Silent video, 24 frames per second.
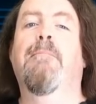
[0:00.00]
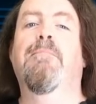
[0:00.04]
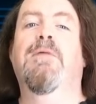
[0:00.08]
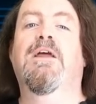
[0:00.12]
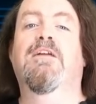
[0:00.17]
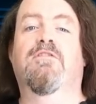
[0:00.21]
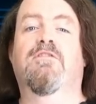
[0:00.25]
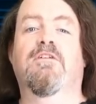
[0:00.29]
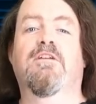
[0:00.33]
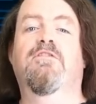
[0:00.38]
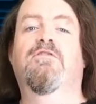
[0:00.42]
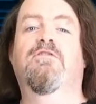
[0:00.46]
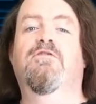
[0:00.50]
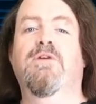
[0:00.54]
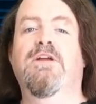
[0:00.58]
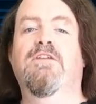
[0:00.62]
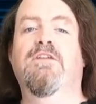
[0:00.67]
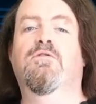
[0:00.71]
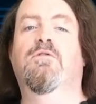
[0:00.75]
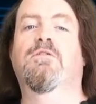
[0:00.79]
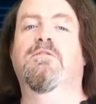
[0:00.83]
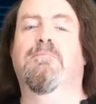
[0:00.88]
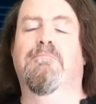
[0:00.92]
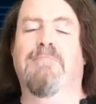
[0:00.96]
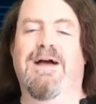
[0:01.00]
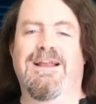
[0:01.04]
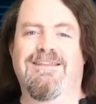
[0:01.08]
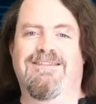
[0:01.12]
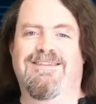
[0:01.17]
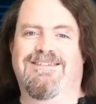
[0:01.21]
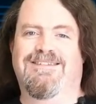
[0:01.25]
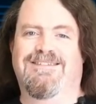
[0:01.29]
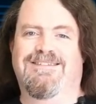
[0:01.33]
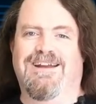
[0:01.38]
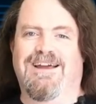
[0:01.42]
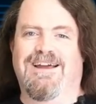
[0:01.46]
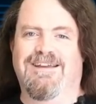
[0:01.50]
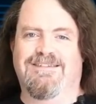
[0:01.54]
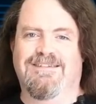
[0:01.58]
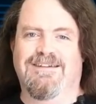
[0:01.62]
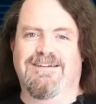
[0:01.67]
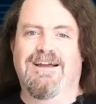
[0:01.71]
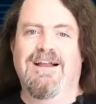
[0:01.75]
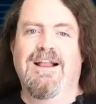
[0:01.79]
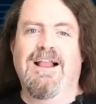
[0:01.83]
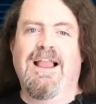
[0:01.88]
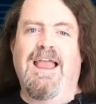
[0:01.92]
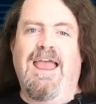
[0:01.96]
It's on a street called
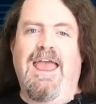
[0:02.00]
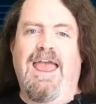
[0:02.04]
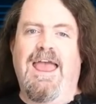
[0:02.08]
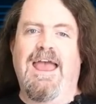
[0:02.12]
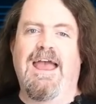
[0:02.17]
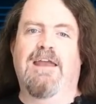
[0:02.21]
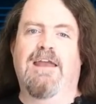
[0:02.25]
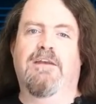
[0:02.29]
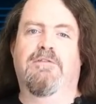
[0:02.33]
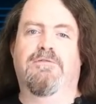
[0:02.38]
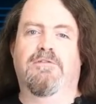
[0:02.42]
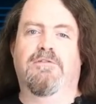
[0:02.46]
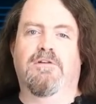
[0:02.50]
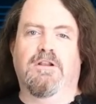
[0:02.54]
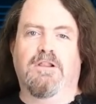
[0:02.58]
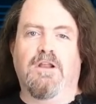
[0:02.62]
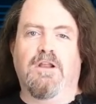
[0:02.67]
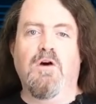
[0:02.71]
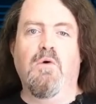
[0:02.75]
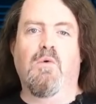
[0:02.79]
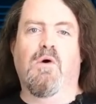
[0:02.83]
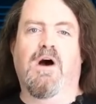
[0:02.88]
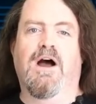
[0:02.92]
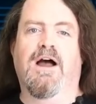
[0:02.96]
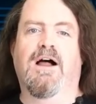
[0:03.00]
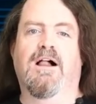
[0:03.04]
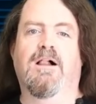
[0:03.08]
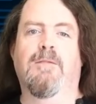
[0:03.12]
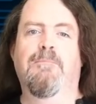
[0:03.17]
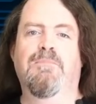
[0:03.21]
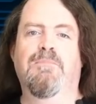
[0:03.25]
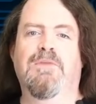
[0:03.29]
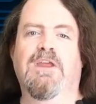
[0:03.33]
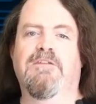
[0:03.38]
Mainzerstraße, and for a long while,